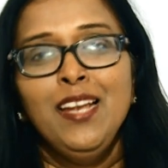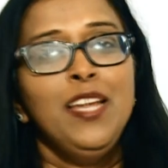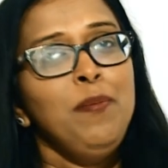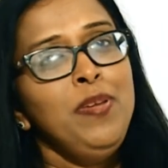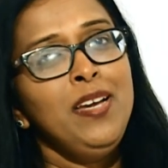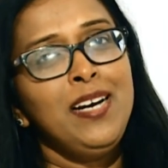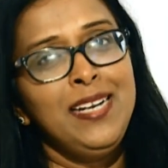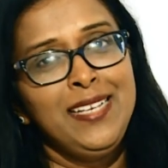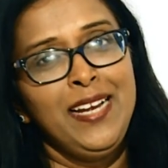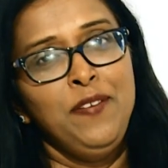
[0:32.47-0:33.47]
let me
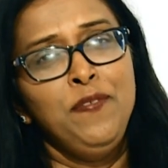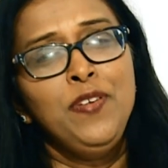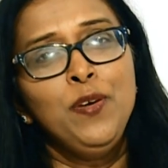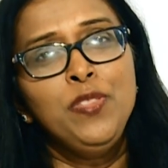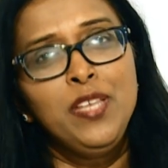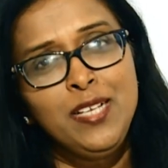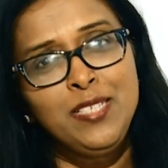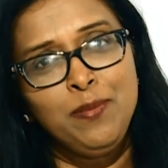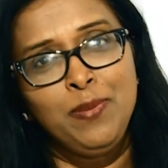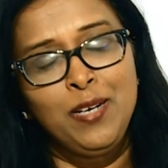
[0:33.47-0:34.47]
highlight a few
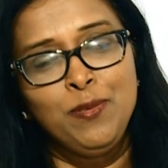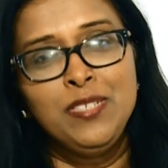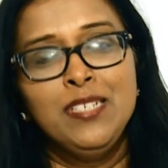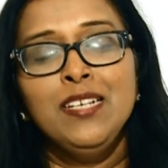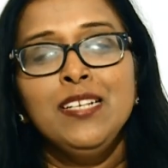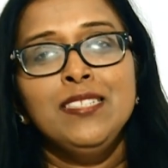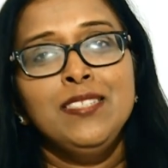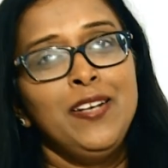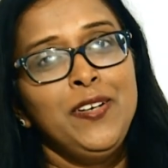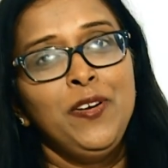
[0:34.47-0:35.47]
things about
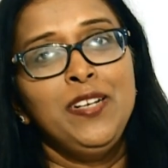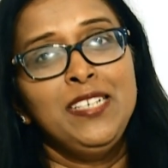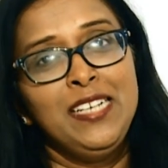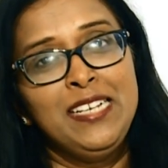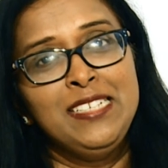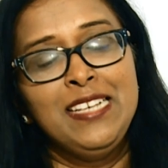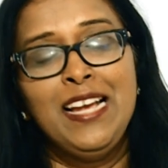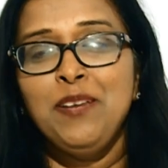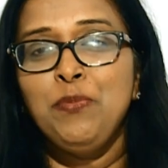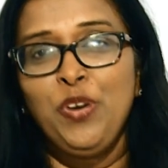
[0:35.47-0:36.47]
thyroid gland
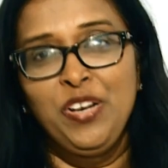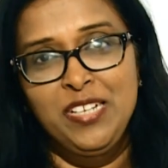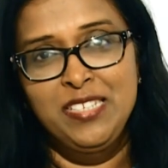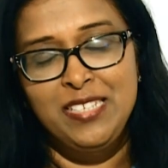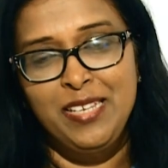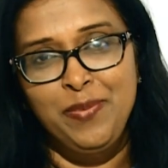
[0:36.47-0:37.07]
and pregnancy.